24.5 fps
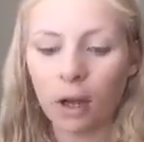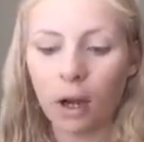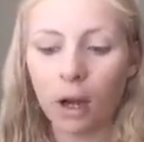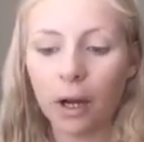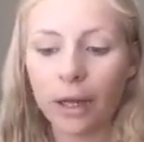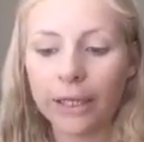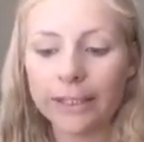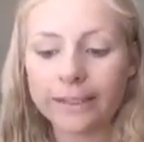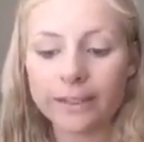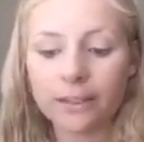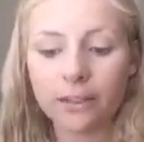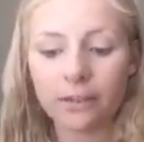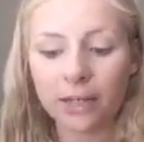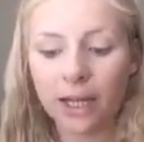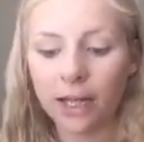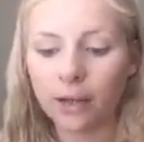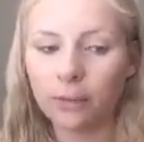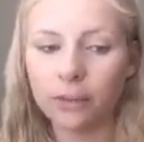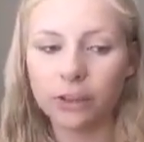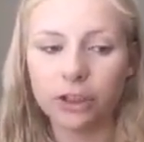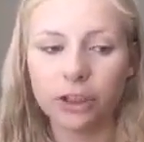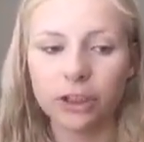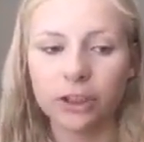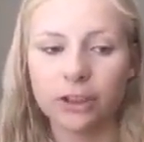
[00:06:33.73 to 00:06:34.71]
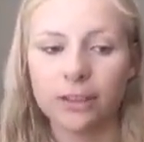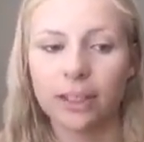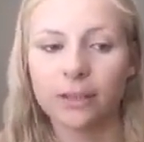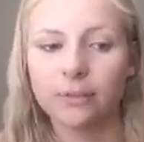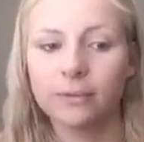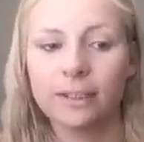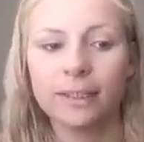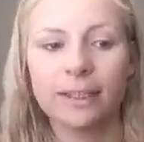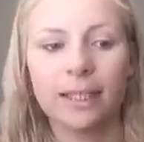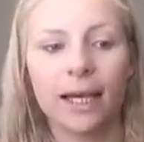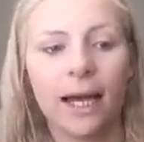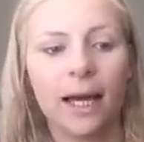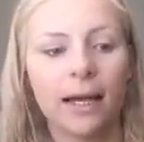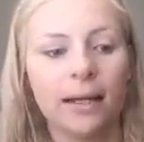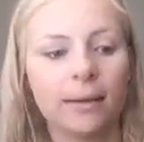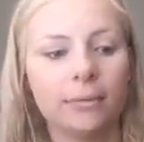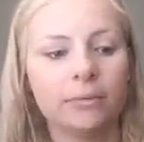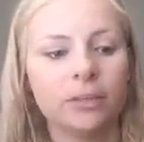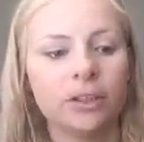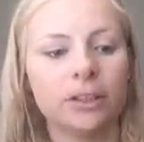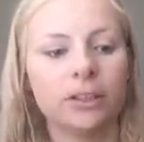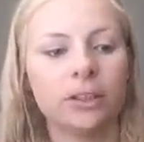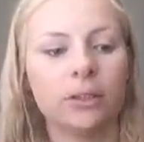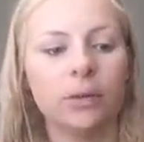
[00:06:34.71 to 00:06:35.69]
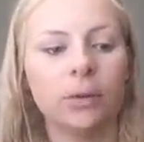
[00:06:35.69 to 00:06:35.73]
All right, so now once you're done with that,
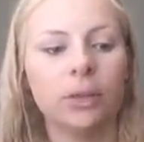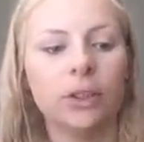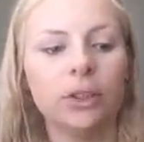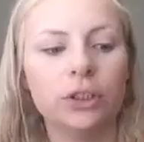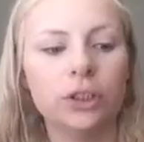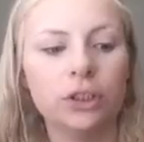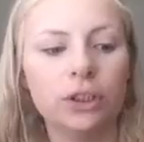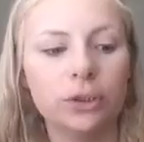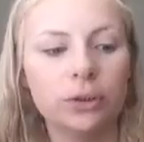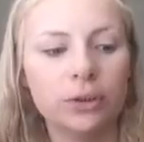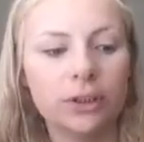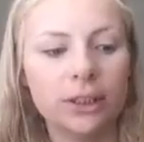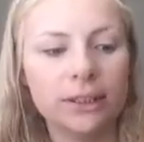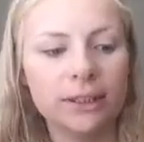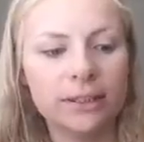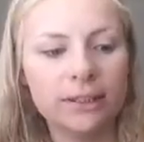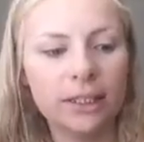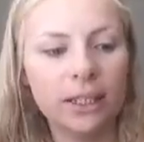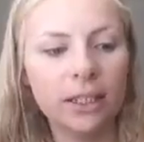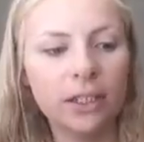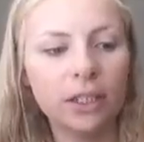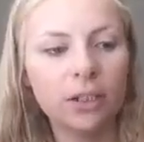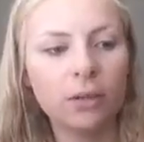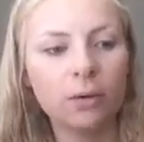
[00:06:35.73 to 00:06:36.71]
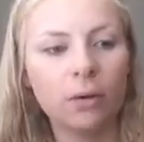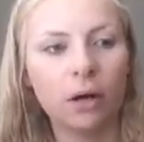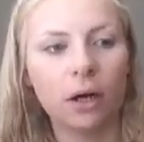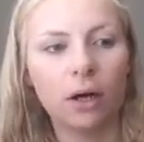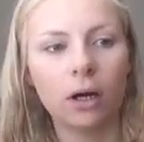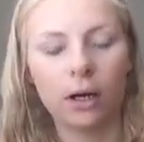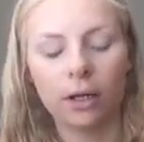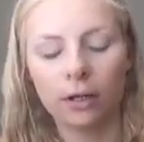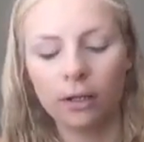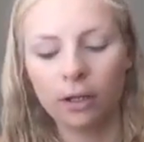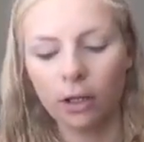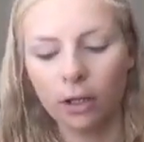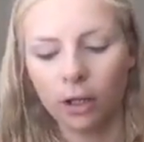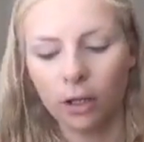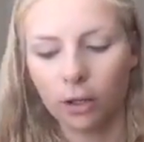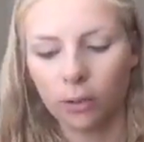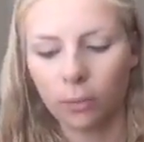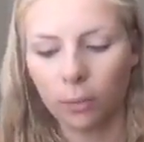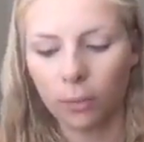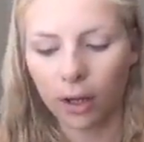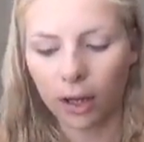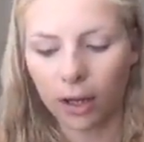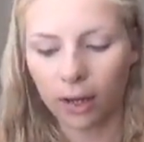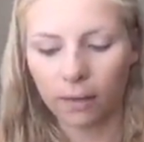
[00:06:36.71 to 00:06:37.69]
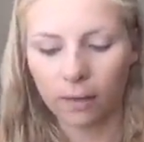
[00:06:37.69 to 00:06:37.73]
I'm just going to continue on
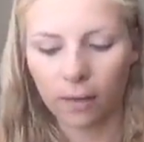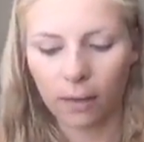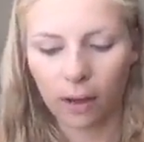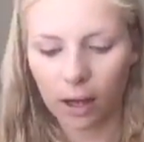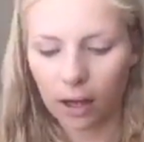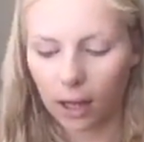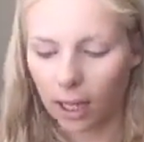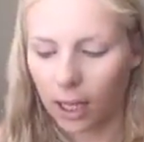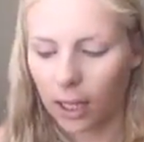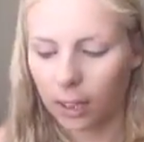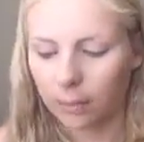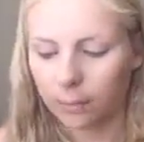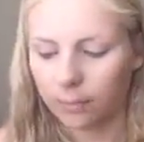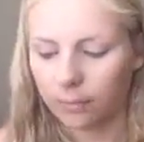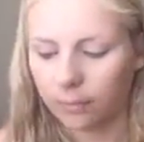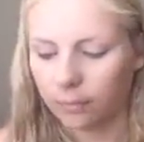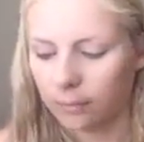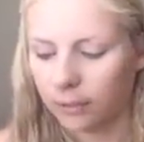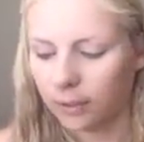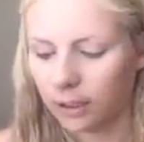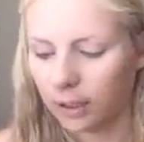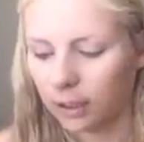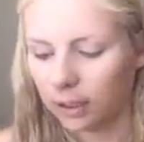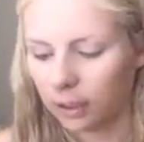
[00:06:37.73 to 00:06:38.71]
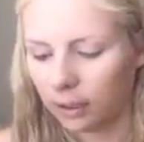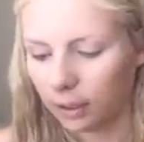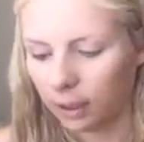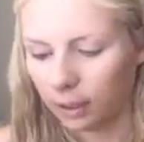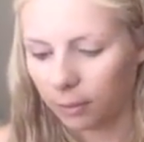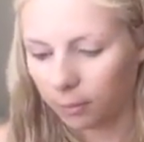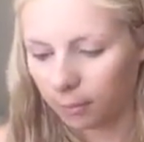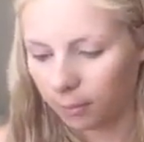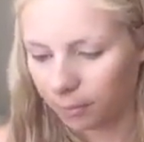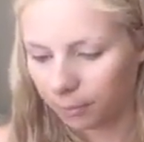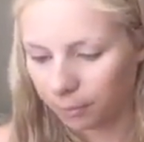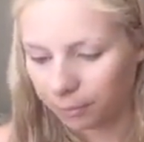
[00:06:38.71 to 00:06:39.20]
with the